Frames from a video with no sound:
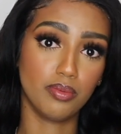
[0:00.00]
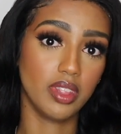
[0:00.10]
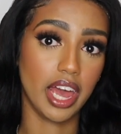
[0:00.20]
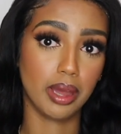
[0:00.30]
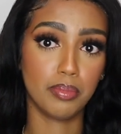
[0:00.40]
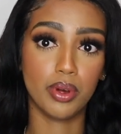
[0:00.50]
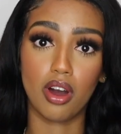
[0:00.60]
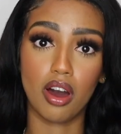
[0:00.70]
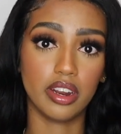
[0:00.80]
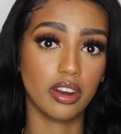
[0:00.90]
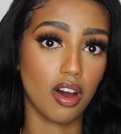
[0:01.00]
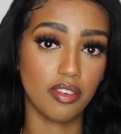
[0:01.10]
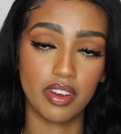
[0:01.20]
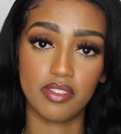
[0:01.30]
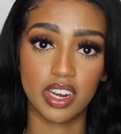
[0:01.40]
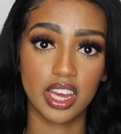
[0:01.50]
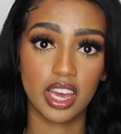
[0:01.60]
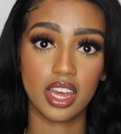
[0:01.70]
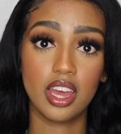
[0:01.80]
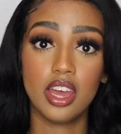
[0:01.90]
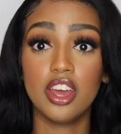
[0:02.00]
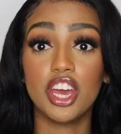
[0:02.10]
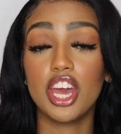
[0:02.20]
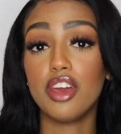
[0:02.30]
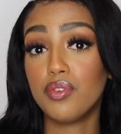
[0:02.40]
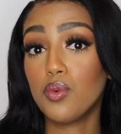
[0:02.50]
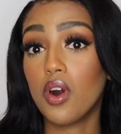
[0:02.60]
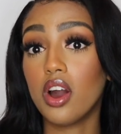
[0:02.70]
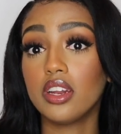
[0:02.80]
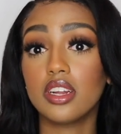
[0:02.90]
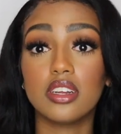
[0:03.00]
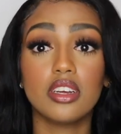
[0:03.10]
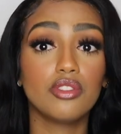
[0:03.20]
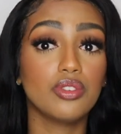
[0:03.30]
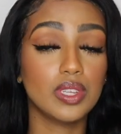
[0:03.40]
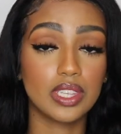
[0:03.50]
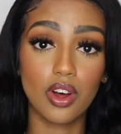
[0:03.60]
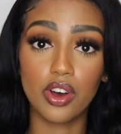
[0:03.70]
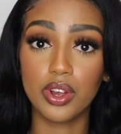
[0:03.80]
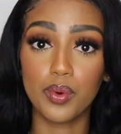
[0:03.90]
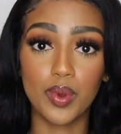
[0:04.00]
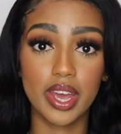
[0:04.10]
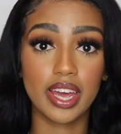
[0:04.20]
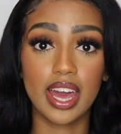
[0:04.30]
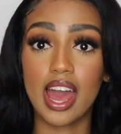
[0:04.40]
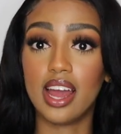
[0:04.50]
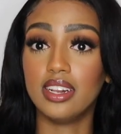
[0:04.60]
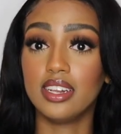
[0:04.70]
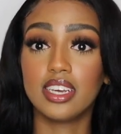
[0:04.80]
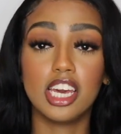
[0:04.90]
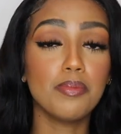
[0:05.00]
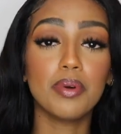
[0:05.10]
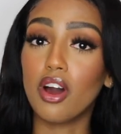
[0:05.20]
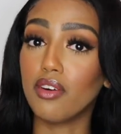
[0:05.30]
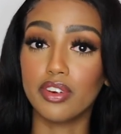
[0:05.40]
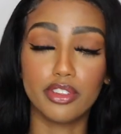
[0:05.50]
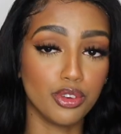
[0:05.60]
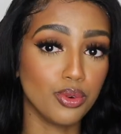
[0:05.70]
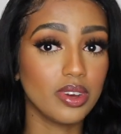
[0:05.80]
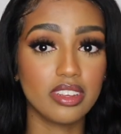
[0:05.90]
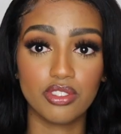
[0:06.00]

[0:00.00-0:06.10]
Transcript: like put on and off every day. If you want to install your wig and keep it on for 2 weeks